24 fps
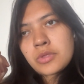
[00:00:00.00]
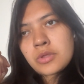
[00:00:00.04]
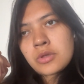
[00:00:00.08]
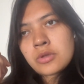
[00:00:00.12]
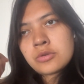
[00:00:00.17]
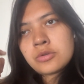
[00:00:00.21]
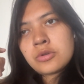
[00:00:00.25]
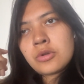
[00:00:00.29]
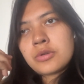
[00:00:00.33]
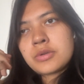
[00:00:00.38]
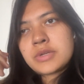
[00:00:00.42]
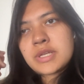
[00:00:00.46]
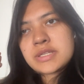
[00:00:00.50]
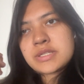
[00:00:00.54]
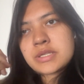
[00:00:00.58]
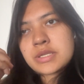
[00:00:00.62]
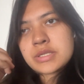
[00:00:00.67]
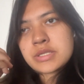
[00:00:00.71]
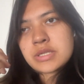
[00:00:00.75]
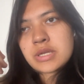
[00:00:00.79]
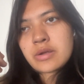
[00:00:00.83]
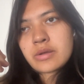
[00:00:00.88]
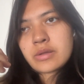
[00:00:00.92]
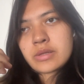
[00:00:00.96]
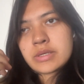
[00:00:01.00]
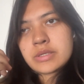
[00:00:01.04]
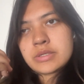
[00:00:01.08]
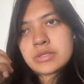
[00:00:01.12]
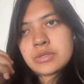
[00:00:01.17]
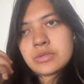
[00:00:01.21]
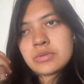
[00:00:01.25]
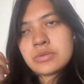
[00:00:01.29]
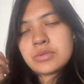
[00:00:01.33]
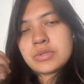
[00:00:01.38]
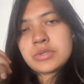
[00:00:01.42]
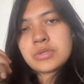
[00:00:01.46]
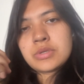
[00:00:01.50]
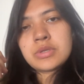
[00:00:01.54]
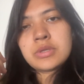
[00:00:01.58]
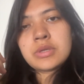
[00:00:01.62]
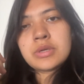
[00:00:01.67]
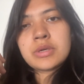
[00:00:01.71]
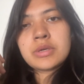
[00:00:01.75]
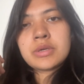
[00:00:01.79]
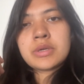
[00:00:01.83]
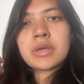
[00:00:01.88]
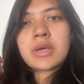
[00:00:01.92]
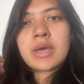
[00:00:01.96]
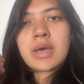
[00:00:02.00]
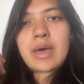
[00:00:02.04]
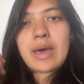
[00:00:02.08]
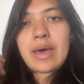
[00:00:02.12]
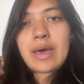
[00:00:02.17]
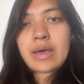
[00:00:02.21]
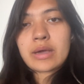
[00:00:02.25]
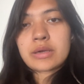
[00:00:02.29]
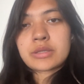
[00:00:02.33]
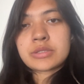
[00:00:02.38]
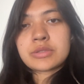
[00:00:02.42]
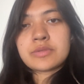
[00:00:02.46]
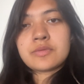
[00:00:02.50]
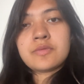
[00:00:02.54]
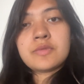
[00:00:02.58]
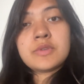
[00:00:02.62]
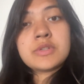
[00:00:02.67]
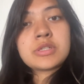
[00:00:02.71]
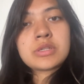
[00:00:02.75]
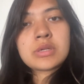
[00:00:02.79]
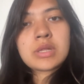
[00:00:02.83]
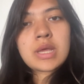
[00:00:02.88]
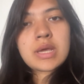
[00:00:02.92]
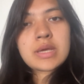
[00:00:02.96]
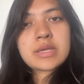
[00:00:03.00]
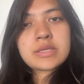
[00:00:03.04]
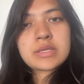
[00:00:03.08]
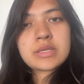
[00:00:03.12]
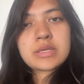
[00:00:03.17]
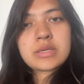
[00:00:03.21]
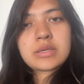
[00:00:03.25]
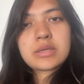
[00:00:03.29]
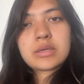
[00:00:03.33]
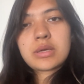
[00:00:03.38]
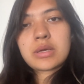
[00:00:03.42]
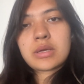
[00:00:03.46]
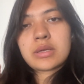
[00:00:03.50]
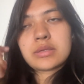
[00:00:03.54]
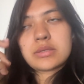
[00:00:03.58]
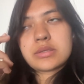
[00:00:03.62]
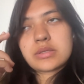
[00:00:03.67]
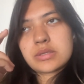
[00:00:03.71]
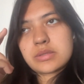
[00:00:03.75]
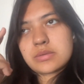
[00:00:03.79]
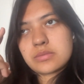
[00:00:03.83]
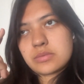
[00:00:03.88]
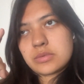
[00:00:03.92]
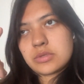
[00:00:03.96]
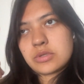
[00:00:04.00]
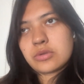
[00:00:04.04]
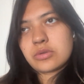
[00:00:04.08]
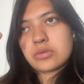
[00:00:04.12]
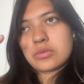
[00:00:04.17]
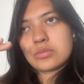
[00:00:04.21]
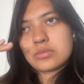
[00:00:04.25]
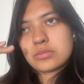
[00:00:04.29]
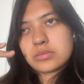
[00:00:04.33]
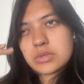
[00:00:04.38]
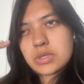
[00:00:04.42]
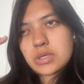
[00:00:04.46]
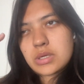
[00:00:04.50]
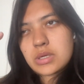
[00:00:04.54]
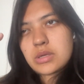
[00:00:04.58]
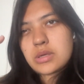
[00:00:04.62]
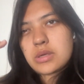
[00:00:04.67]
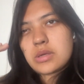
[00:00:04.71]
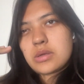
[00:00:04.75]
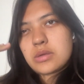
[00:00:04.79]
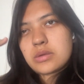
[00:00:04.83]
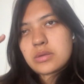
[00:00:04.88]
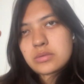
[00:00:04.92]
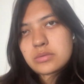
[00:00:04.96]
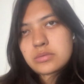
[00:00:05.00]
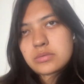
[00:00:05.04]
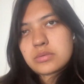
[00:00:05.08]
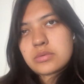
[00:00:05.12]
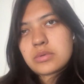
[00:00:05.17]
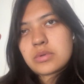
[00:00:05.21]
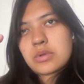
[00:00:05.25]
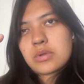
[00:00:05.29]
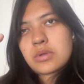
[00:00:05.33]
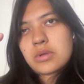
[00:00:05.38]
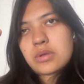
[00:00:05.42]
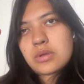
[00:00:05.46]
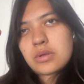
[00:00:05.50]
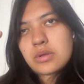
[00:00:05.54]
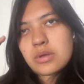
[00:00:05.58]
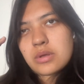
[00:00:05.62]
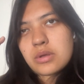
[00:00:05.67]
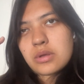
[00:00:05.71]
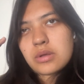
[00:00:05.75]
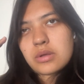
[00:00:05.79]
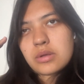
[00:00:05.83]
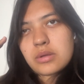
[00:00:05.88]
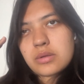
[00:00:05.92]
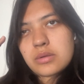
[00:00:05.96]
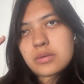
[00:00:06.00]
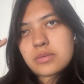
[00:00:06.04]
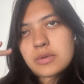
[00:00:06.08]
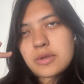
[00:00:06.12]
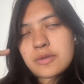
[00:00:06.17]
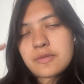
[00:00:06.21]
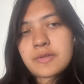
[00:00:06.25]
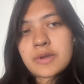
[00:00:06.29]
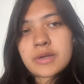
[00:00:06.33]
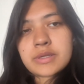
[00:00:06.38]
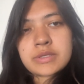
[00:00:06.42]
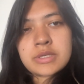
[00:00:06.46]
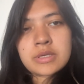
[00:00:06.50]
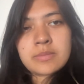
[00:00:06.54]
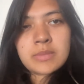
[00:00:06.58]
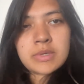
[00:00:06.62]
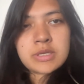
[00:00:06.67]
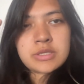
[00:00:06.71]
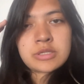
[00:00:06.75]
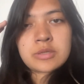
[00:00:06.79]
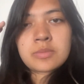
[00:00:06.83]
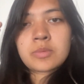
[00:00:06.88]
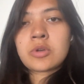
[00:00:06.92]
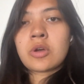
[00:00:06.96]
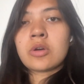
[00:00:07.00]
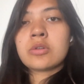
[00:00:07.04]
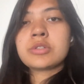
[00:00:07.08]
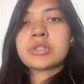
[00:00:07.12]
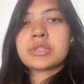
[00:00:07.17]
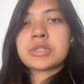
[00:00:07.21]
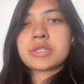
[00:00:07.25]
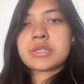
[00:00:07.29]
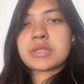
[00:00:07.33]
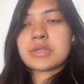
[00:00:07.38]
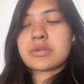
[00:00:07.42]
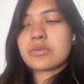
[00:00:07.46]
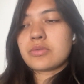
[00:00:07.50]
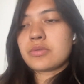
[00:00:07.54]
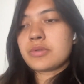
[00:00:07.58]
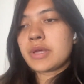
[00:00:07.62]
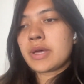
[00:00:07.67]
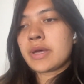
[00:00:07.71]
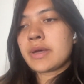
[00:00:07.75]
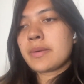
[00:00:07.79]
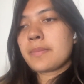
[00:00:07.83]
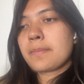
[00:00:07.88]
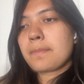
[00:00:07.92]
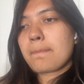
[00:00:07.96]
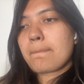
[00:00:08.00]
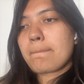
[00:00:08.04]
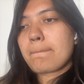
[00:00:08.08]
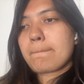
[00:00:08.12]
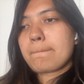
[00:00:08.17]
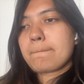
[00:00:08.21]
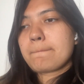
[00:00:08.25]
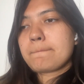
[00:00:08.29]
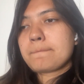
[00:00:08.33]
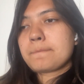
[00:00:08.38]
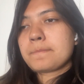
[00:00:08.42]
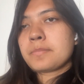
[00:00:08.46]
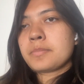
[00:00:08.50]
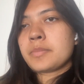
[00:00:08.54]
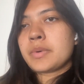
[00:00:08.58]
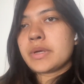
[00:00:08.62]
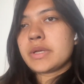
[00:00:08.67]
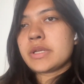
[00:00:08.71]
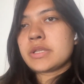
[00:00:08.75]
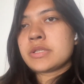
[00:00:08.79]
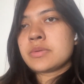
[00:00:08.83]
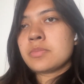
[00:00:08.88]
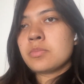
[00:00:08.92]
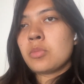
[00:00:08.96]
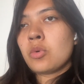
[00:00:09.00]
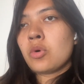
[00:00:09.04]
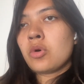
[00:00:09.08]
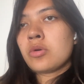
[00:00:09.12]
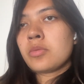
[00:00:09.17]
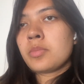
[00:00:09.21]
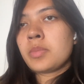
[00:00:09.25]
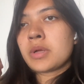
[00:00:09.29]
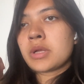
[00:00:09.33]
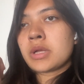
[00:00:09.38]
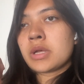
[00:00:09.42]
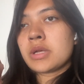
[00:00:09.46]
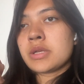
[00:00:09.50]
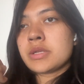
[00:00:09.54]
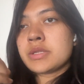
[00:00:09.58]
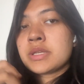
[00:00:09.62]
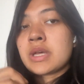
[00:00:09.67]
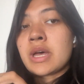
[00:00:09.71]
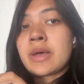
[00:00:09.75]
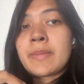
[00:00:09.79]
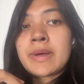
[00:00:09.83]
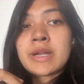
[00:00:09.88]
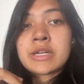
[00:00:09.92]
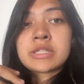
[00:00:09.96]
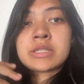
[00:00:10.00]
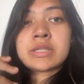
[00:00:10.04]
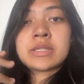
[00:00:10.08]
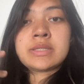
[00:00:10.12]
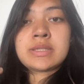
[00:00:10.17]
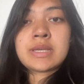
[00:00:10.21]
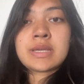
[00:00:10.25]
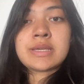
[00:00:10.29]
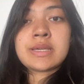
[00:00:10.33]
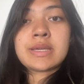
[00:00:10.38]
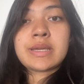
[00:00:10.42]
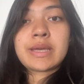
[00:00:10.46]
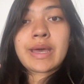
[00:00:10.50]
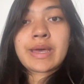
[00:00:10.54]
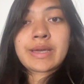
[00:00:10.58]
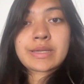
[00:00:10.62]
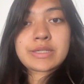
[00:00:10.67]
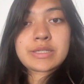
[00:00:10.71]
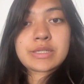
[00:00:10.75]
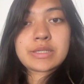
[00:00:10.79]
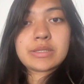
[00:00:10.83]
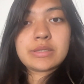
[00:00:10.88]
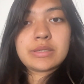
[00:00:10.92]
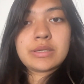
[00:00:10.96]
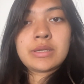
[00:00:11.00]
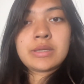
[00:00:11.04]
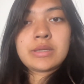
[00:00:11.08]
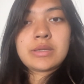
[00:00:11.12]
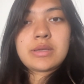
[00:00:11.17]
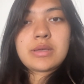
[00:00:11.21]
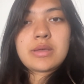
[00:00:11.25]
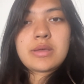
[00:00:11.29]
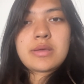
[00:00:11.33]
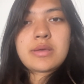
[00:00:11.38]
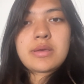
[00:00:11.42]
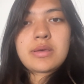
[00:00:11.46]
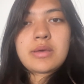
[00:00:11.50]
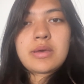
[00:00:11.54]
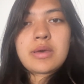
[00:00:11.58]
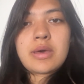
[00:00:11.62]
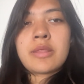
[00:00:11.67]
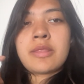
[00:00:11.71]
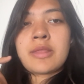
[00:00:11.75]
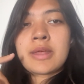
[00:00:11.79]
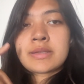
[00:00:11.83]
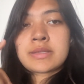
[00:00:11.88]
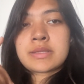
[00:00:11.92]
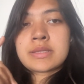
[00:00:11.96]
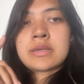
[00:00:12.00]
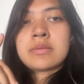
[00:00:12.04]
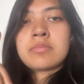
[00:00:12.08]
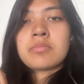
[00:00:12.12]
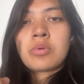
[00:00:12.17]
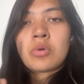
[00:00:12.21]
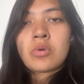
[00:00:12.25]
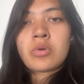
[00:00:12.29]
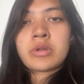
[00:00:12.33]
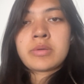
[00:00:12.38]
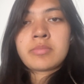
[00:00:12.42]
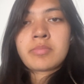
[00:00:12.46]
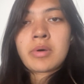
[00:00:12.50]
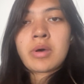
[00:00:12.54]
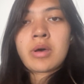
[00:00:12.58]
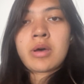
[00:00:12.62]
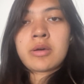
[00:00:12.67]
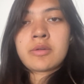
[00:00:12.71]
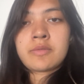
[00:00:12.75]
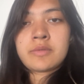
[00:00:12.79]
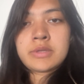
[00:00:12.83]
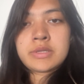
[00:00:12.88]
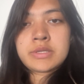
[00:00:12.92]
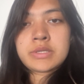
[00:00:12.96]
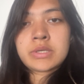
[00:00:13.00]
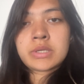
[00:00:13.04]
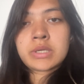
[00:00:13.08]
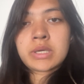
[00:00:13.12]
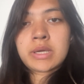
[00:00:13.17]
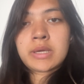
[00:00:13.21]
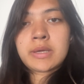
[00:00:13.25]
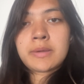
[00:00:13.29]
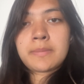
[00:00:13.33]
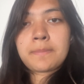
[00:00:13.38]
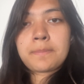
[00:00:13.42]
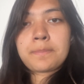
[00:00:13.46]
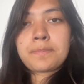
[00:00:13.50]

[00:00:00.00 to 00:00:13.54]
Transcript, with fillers: not necessarily due to the act of visualizing and, you know, uh, affecting my subconscious and all that, but it's more because I'm actually taking action. And that's the important part of this, okay?